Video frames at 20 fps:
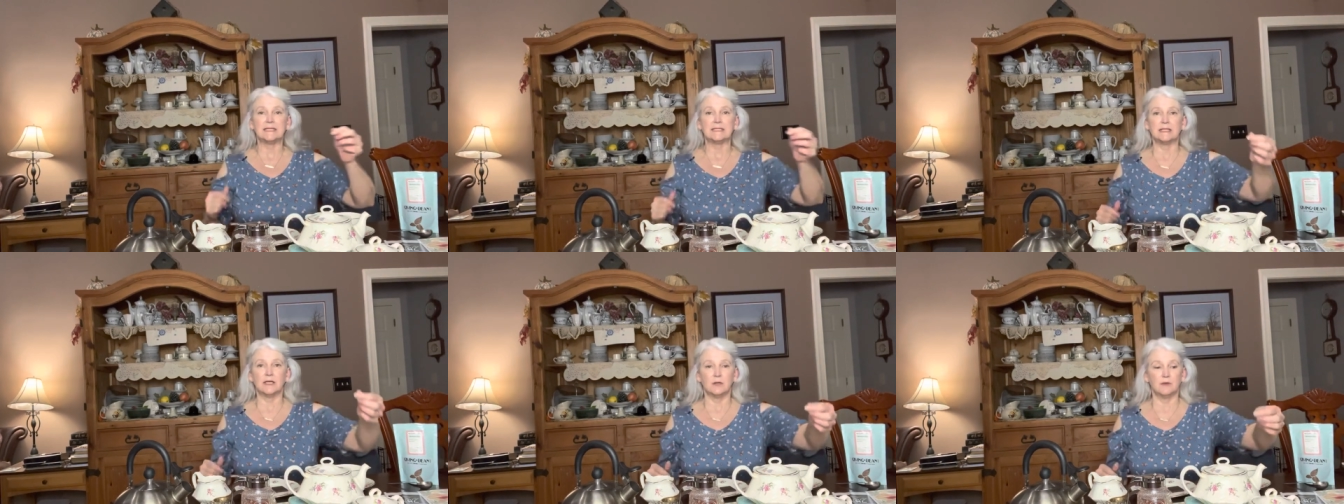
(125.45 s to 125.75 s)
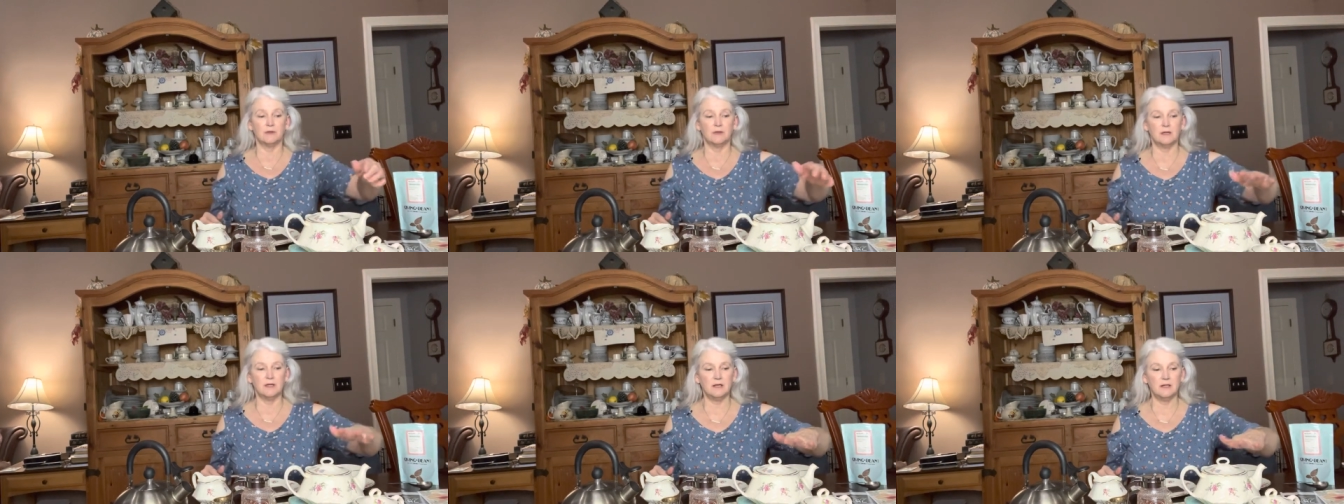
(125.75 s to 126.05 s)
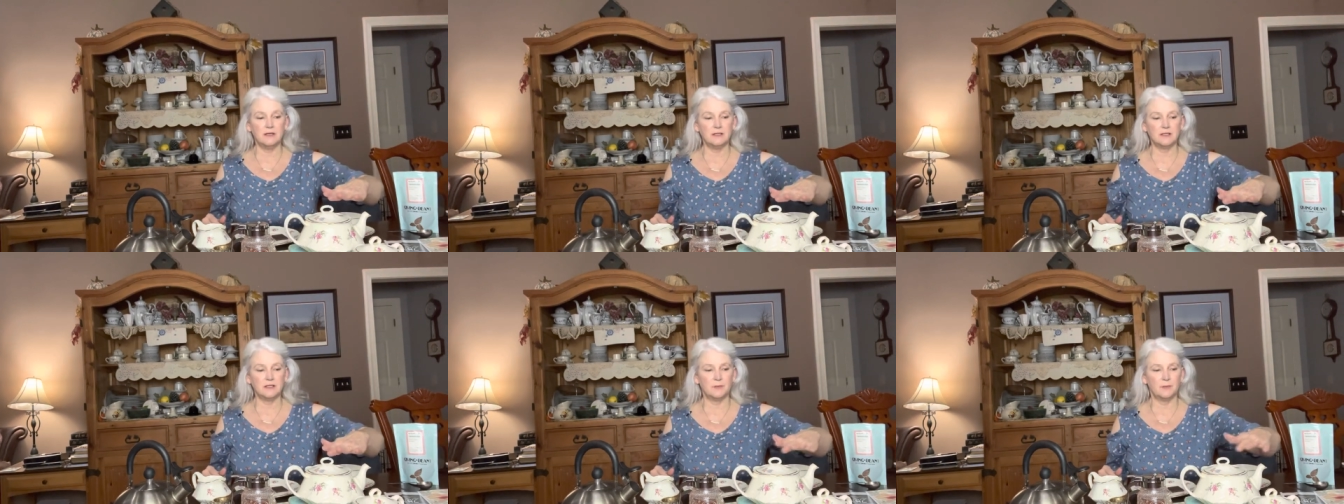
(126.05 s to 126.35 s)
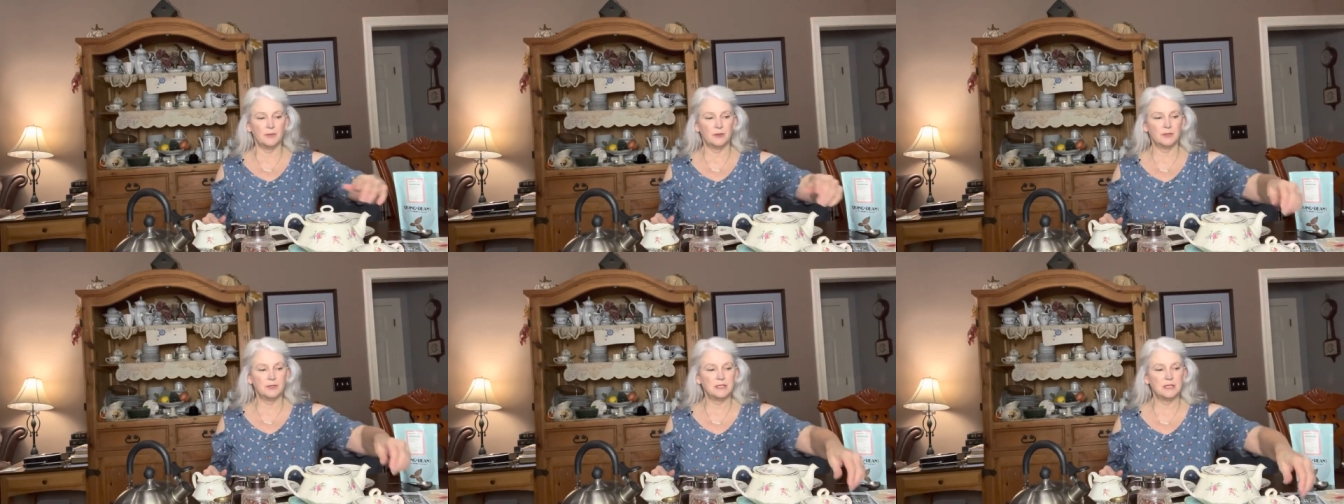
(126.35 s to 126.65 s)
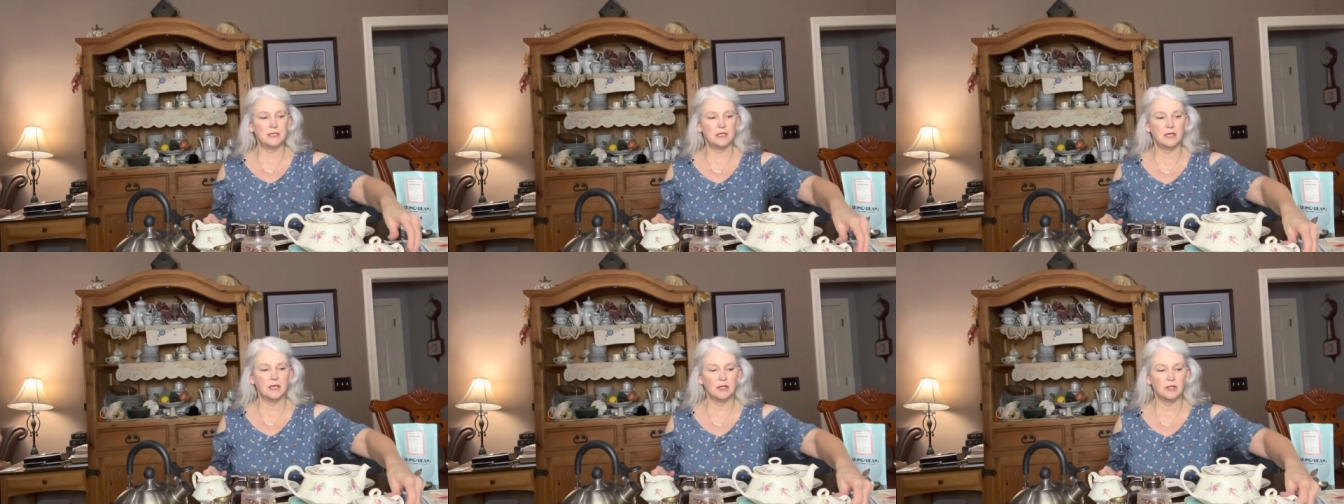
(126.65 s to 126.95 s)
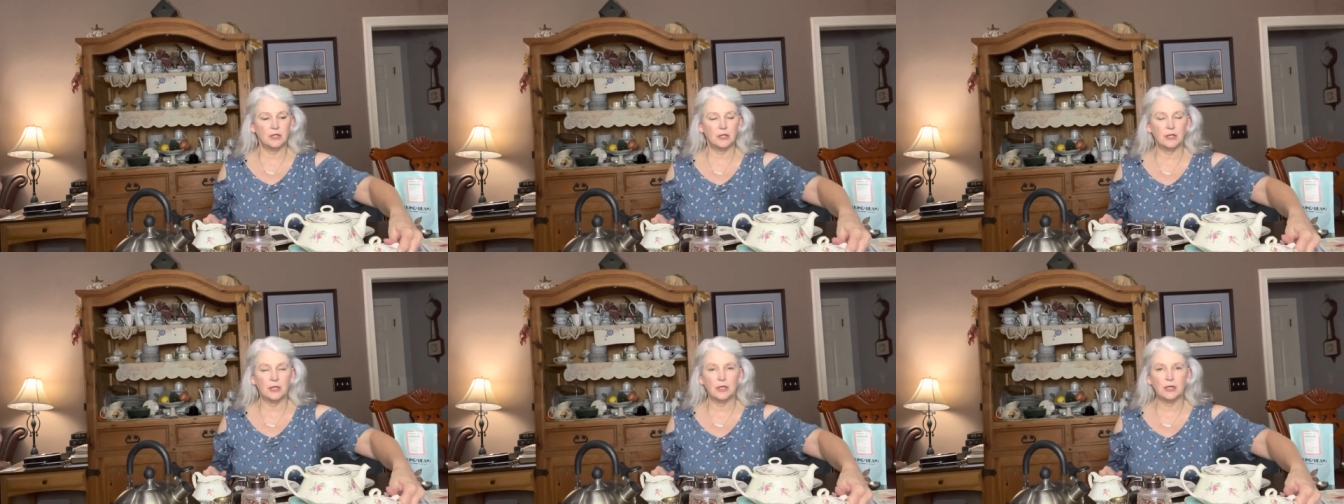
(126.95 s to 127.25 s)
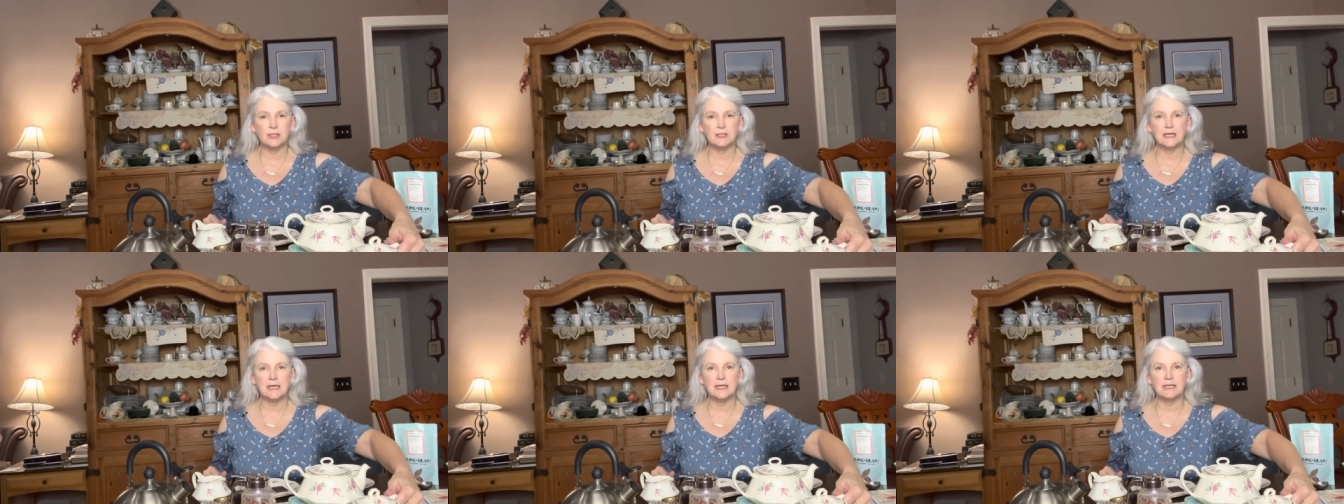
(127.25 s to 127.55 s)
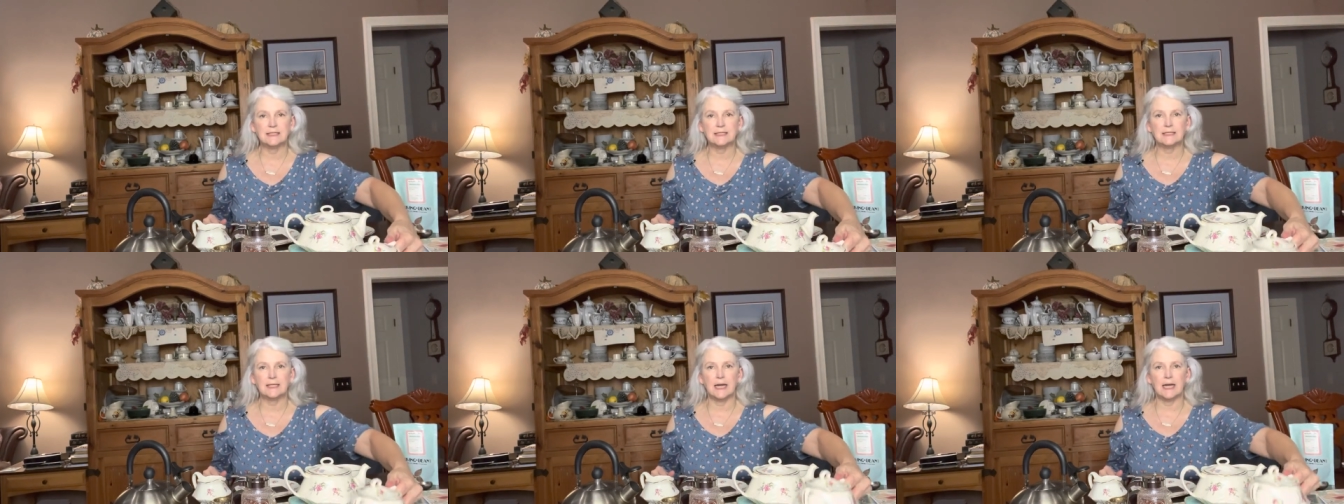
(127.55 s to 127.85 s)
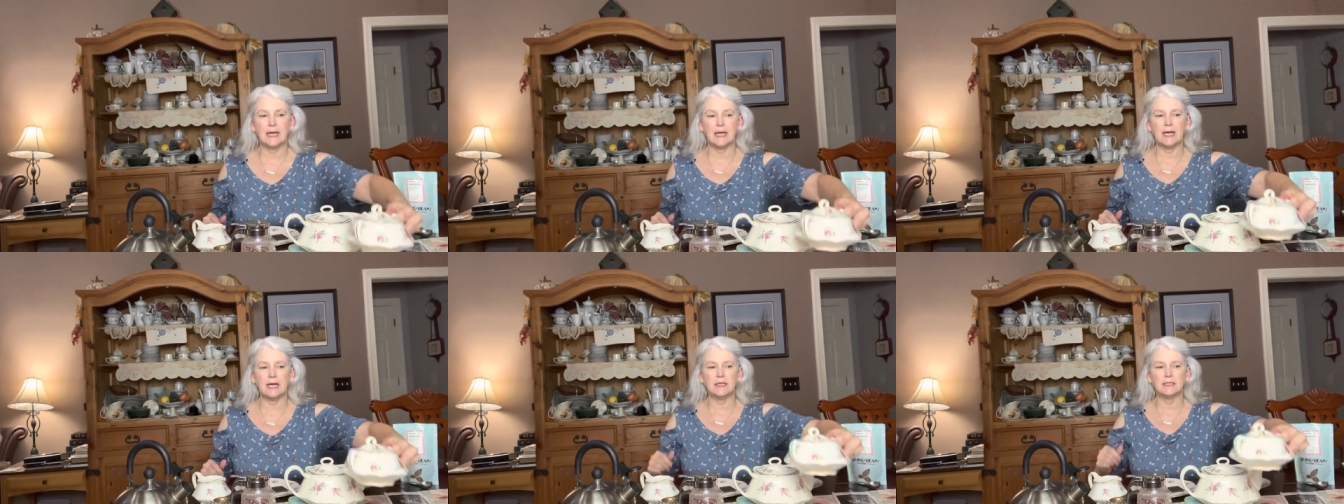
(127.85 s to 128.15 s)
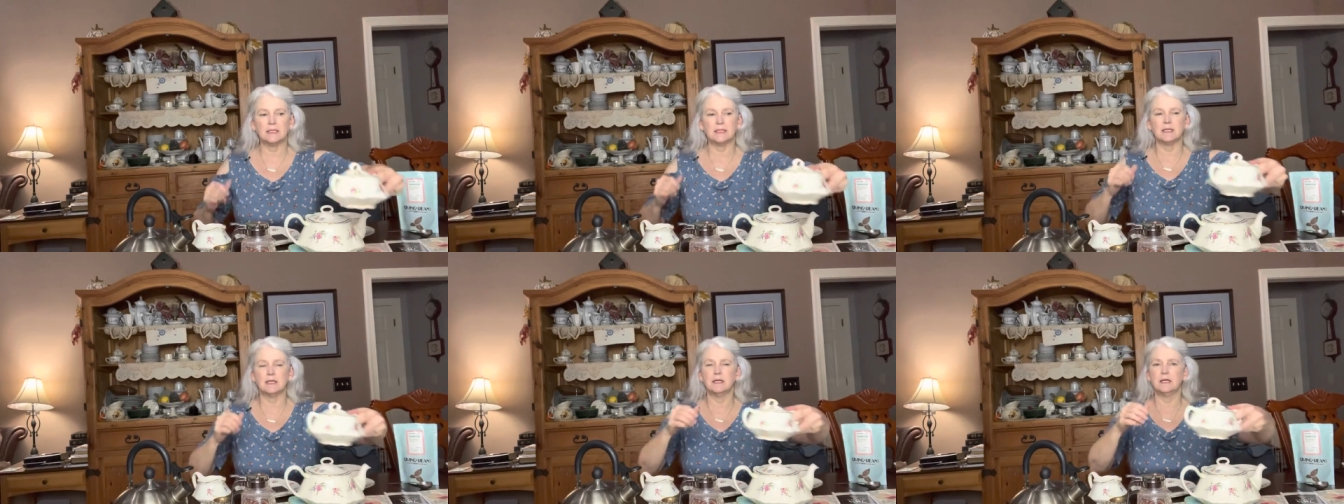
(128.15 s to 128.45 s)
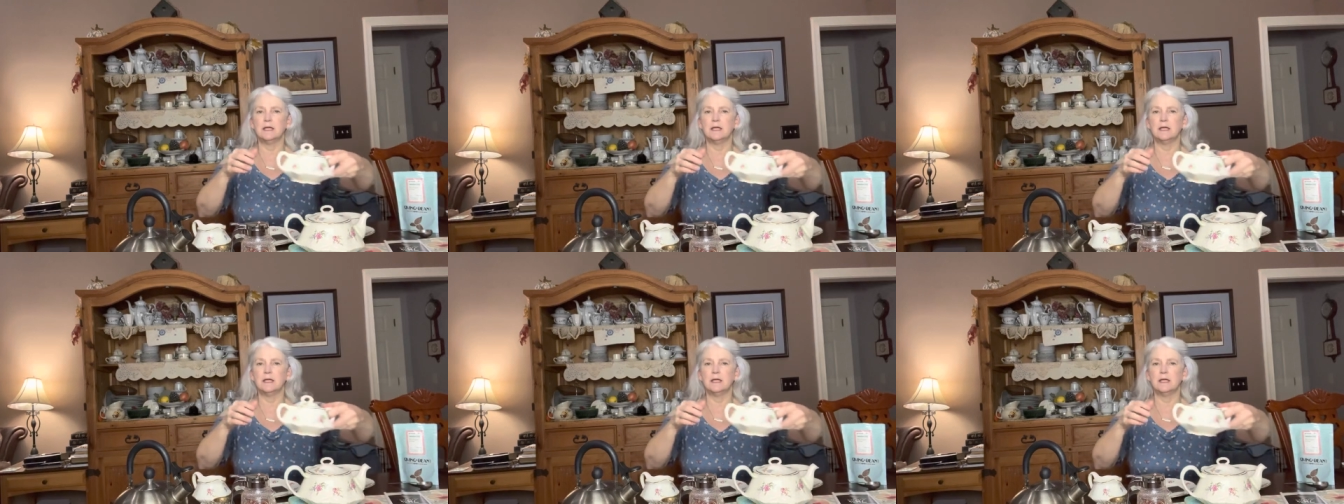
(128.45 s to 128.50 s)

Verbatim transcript: So this particular tea set,